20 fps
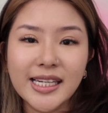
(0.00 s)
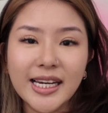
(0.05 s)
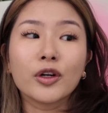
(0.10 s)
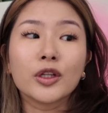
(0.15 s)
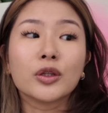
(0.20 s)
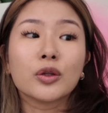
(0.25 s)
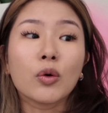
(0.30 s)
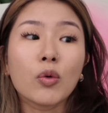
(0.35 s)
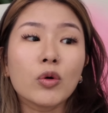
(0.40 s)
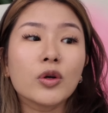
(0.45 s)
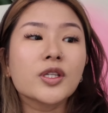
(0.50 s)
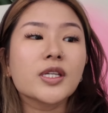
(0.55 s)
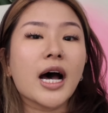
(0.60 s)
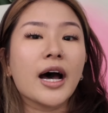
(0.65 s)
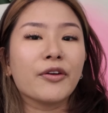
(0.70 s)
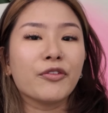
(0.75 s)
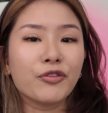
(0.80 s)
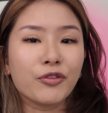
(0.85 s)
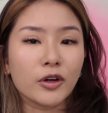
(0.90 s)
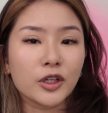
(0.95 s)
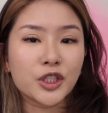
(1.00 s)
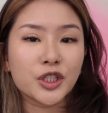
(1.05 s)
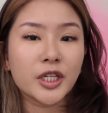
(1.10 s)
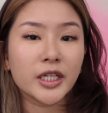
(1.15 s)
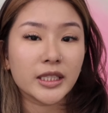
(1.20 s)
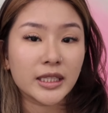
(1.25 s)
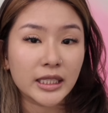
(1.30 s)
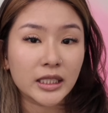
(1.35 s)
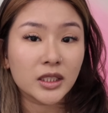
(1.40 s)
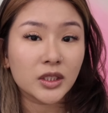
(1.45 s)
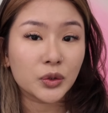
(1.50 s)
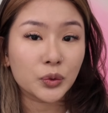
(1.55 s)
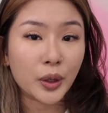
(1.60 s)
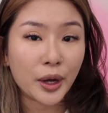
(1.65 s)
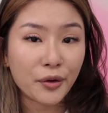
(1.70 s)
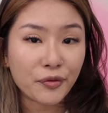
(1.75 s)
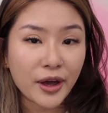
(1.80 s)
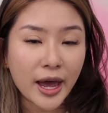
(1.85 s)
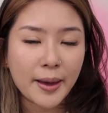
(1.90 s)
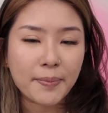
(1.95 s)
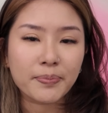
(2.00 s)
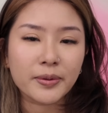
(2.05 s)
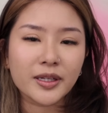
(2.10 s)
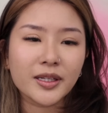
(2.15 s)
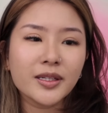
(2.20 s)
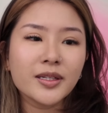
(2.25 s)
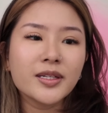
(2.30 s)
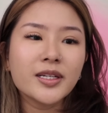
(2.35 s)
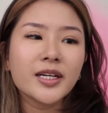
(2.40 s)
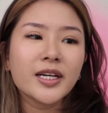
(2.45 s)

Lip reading: For those unfortunate things to have happened